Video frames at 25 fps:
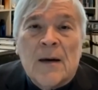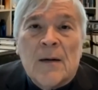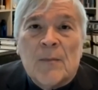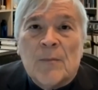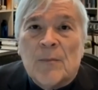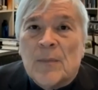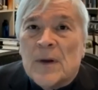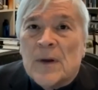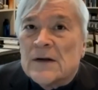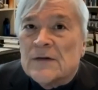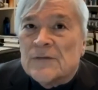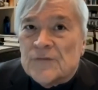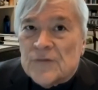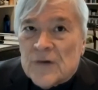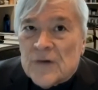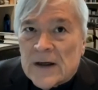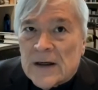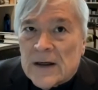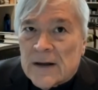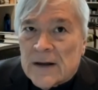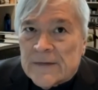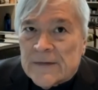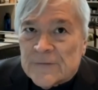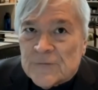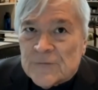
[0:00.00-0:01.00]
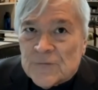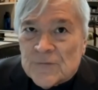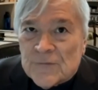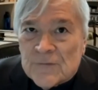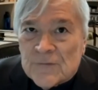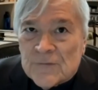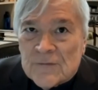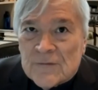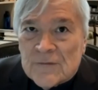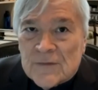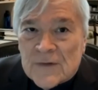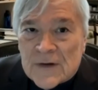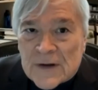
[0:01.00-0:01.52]
Penn State has
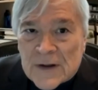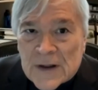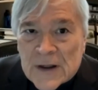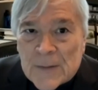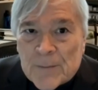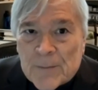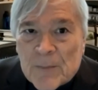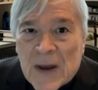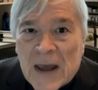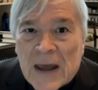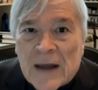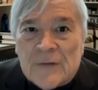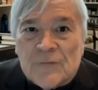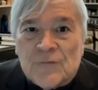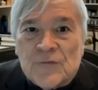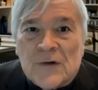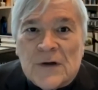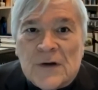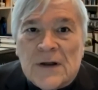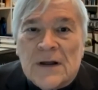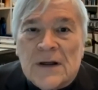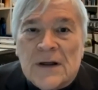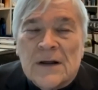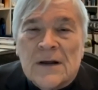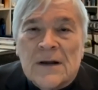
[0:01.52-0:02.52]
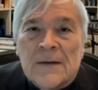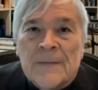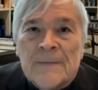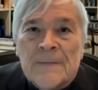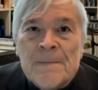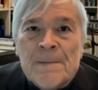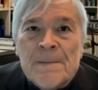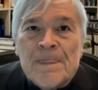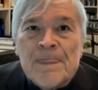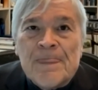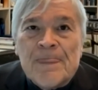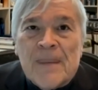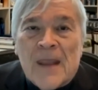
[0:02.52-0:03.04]
the capacity
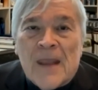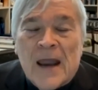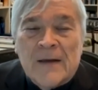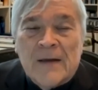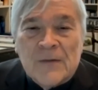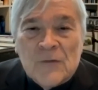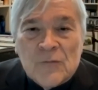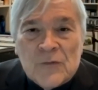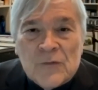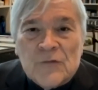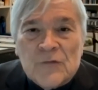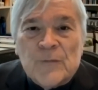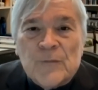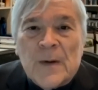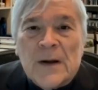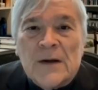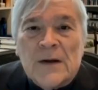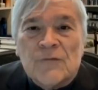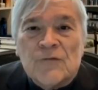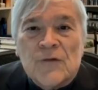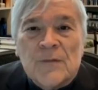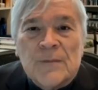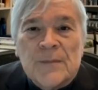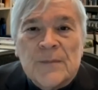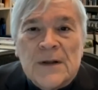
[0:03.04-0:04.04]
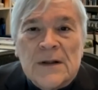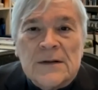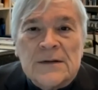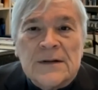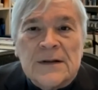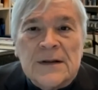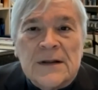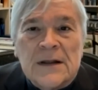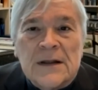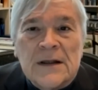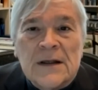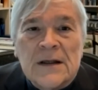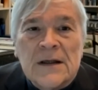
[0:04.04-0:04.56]
and the
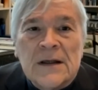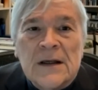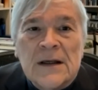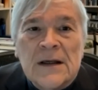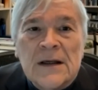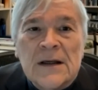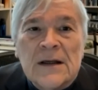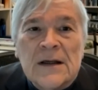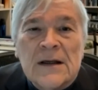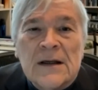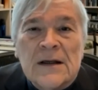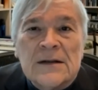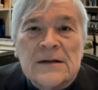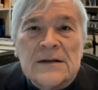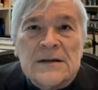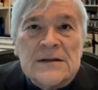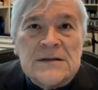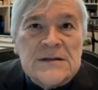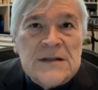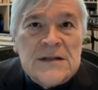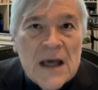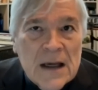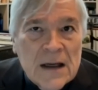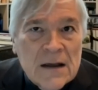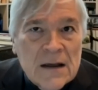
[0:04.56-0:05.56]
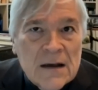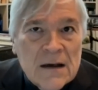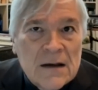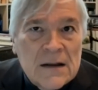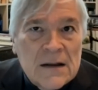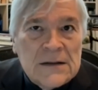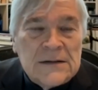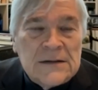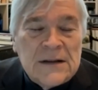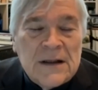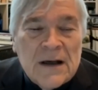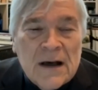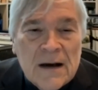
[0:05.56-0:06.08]
responsibility to take
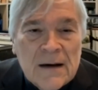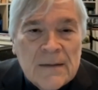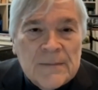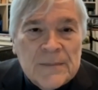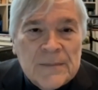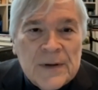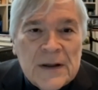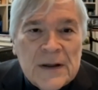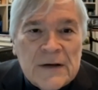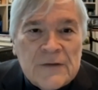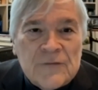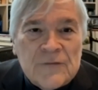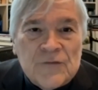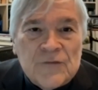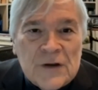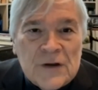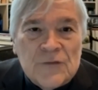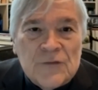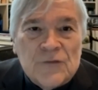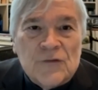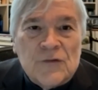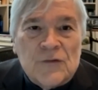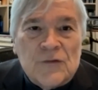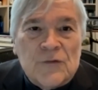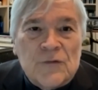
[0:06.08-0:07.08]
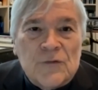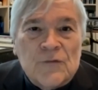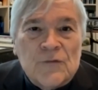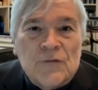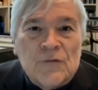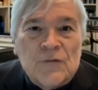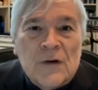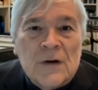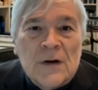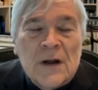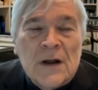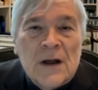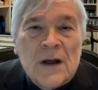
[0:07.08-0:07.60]
on complex issues
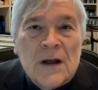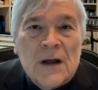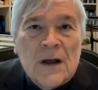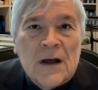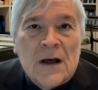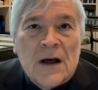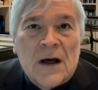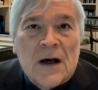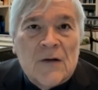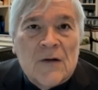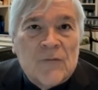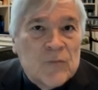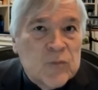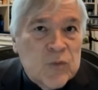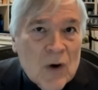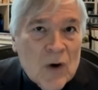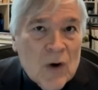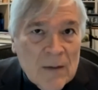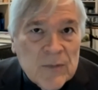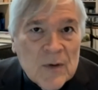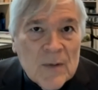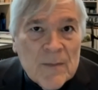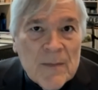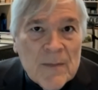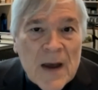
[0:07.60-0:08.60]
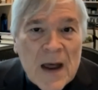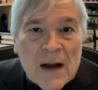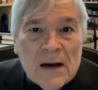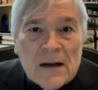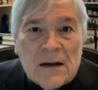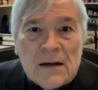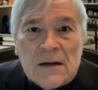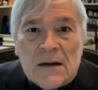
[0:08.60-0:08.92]
of problematic